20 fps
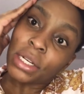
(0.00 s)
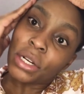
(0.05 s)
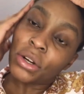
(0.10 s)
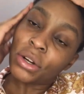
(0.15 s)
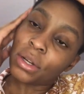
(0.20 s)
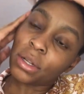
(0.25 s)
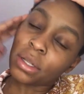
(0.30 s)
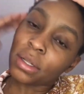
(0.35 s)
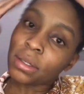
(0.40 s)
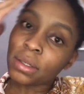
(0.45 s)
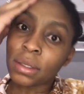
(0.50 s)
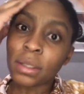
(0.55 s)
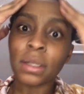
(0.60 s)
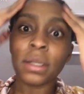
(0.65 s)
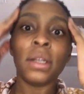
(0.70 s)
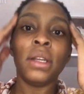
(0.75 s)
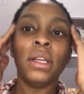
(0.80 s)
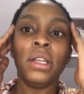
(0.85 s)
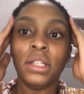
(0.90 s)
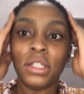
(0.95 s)
girl
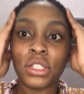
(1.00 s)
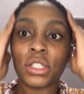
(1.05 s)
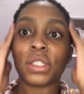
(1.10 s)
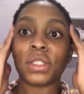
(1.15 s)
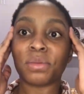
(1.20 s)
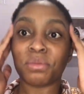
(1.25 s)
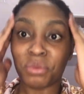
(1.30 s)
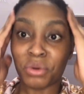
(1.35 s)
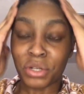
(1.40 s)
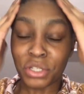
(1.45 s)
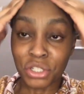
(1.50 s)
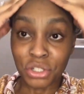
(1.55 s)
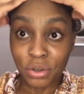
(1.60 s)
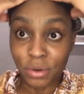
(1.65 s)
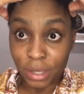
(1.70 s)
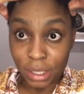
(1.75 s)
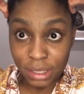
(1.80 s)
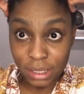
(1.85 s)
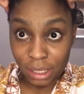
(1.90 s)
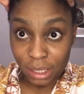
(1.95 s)
just
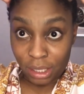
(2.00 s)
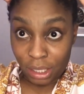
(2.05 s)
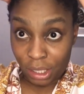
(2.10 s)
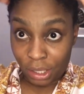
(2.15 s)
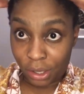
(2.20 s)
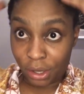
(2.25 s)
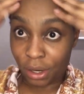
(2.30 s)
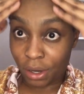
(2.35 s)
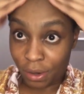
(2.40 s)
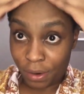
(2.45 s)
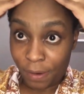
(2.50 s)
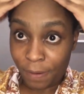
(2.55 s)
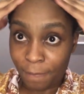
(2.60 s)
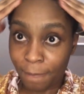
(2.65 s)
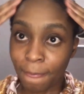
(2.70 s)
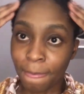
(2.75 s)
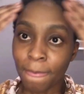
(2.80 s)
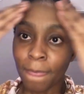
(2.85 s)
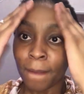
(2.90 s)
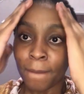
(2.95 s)
moisturize that hair
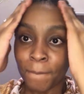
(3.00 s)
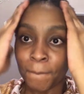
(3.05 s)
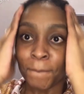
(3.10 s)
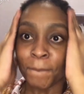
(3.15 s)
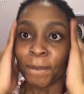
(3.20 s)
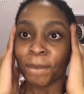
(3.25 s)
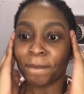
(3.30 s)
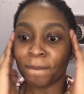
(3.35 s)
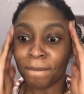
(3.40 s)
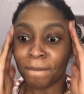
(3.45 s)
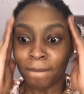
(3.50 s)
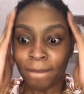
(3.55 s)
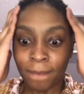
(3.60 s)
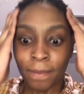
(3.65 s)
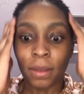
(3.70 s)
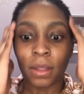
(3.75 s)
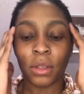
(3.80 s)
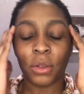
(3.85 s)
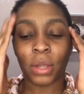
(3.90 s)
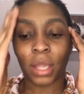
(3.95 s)

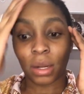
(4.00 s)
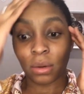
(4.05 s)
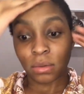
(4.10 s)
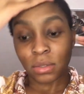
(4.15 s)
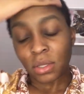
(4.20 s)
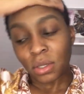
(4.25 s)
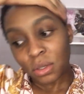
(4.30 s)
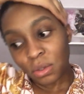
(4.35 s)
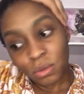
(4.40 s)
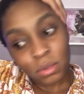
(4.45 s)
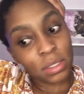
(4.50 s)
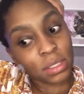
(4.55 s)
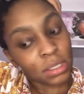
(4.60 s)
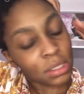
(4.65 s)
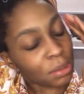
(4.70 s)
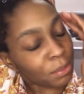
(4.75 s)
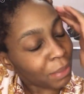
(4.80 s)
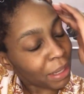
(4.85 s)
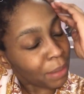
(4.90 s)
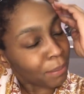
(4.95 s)
you can also use
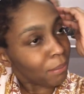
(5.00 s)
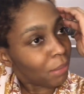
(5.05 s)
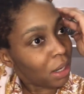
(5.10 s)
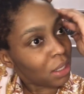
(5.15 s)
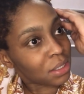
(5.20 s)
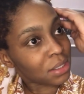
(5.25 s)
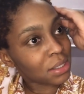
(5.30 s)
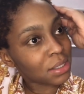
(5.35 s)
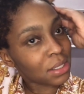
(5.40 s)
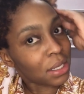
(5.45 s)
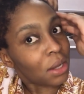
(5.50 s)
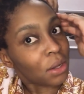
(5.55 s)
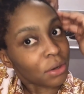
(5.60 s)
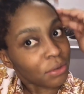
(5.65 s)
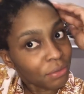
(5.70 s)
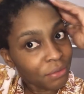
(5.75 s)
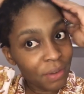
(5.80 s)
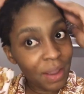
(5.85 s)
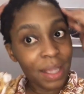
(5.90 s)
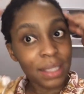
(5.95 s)
make masks out of
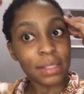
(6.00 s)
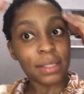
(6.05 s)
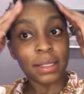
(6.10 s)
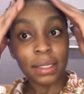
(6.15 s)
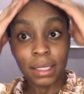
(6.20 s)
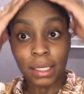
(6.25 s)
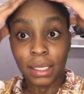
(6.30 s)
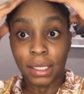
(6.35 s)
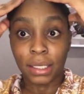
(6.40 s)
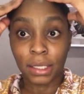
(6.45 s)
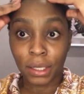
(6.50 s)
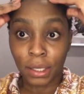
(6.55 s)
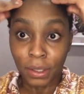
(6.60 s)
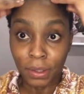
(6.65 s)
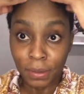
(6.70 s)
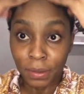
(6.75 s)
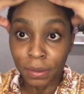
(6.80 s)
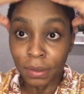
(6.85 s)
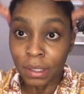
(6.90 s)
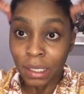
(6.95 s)
vaseline
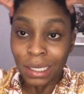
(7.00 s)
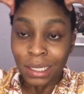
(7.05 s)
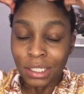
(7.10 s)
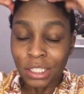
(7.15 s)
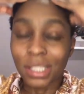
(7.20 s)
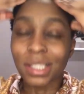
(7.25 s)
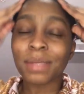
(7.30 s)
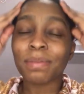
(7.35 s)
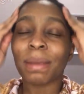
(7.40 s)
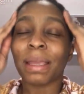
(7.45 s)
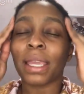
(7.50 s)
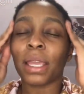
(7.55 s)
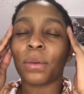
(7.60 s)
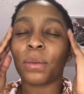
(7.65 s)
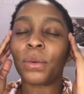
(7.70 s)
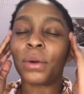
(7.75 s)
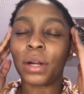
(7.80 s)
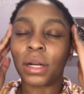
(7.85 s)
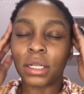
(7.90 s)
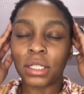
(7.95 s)
just make it
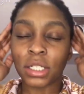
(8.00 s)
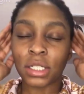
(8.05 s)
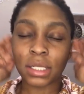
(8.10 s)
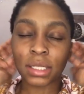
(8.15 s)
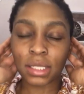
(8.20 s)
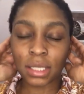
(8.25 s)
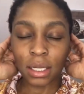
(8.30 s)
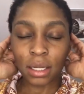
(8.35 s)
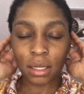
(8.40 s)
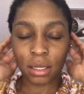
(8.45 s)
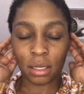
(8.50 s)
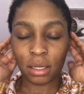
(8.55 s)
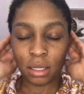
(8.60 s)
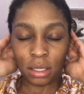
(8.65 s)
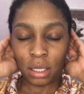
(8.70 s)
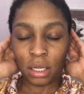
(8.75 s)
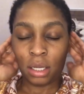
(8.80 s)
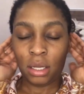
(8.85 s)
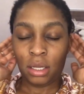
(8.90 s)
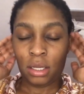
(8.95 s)
work just
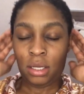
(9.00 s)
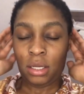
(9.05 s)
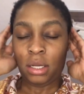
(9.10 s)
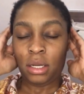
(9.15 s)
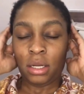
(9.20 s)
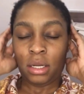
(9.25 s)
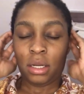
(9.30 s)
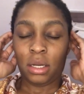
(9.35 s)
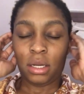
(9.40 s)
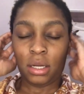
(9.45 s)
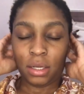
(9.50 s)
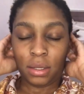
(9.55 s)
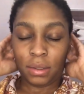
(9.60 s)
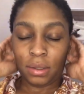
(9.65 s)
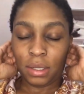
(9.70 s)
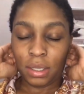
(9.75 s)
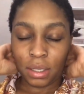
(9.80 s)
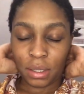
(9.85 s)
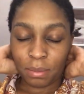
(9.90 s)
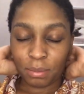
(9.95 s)
uh,
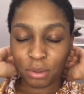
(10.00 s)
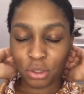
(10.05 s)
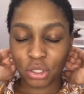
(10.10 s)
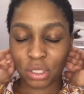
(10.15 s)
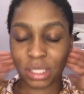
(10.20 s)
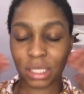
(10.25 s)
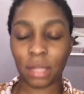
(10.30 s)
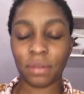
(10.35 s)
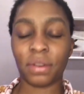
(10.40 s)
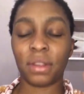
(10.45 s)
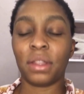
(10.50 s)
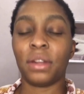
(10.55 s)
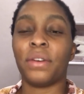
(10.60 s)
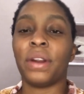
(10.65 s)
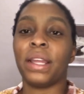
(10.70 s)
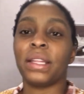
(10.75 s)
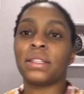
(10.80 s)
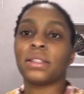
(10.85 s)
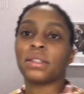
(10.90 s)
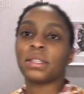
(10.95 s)
put yourself in the
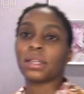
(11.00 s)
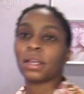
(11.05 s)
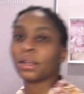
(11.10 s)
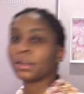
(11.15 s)
right